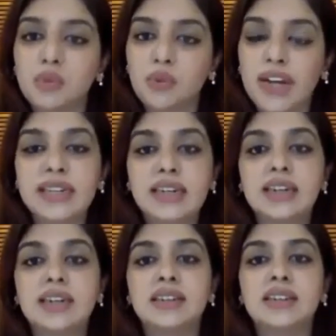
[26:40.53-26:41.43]
white
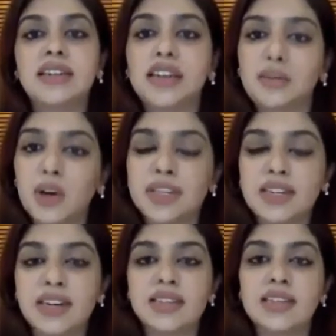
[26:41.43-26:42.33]
thick
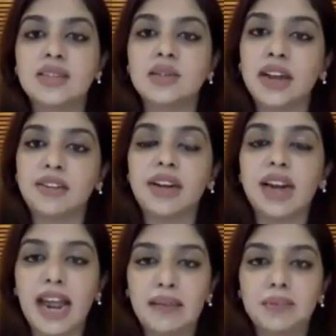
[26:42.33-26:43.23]
moisturizer, so that will
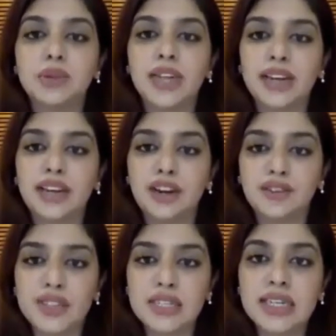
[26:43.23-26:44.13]
help to take care of
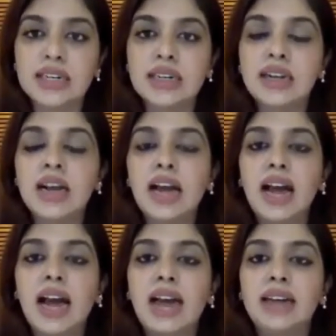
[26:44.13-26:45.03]
your skin.
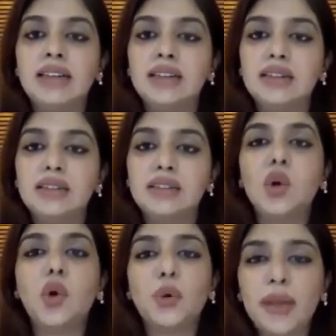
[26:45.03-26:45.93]
And
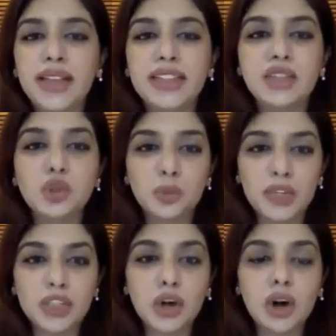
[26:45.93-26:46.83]
don't bathe in too
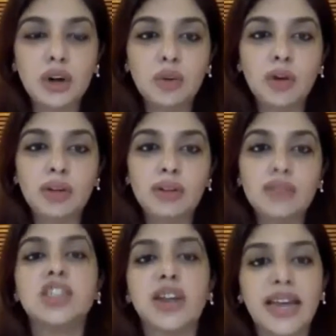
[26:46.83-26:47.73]
much hot water,
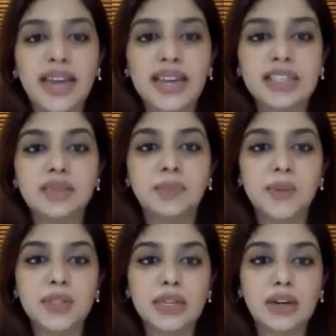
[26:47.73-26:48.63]
which will again strip your
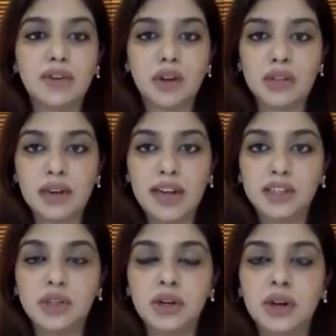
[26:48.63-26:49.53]
skin of all the
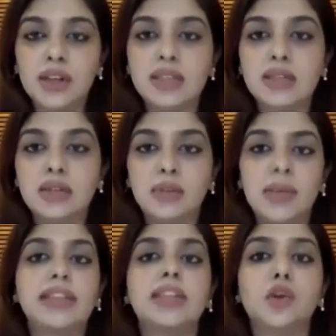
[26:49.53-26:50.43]
natural oils. Bathe
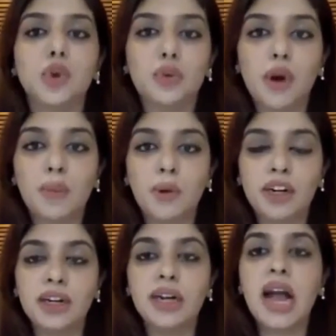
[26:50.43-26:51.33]
in lukewarm
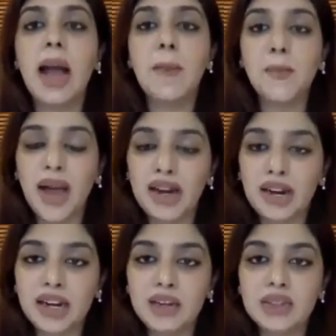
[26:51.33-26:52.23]
water, pat dry
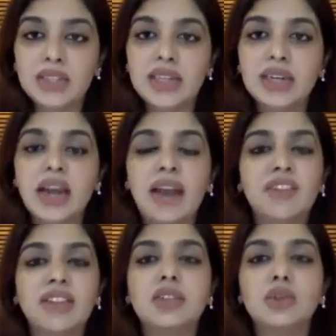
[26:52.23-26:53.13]
your skin, and
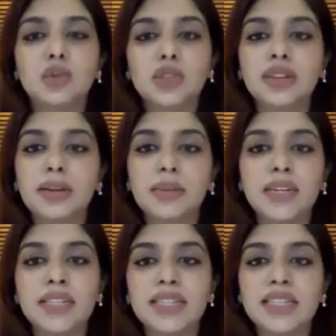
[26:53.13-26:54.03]
within 2 to 3
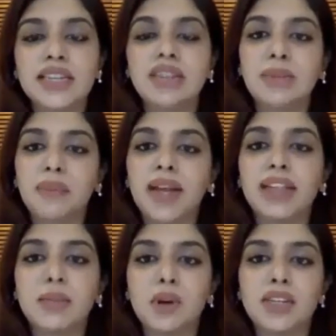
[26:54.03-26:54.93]
minutes itself apply the
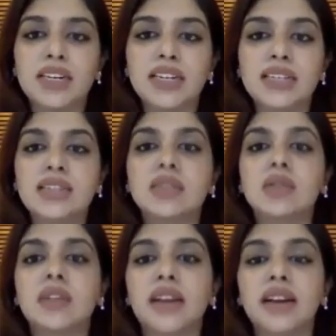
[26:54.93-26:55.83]
moisturizer so
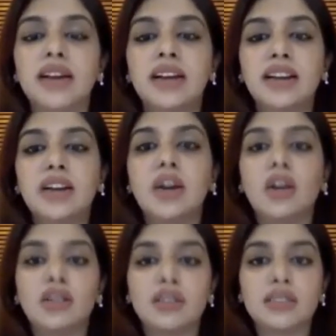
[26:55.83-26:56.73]
that it
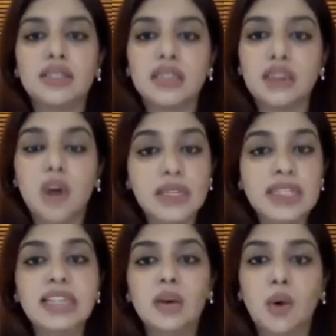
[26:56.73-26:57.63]
locks
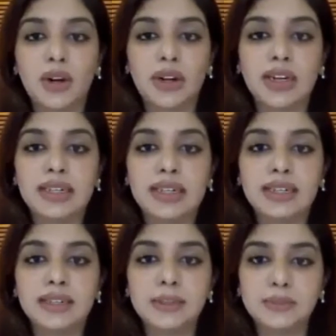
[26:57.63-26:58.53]
in the water
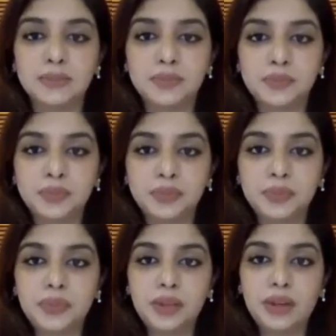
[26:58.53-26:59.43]
content.
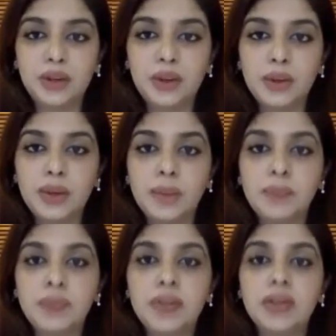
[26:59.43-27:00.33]
Okay,
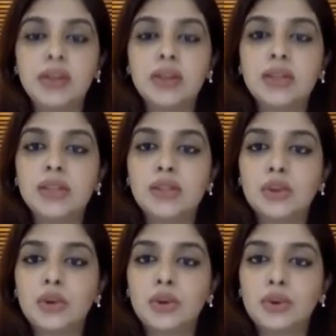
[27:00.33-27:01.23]

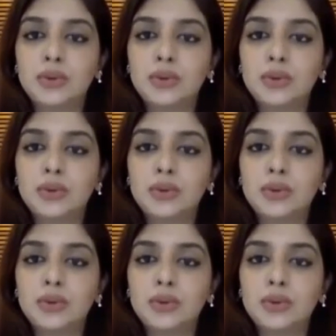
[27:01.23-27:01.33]
so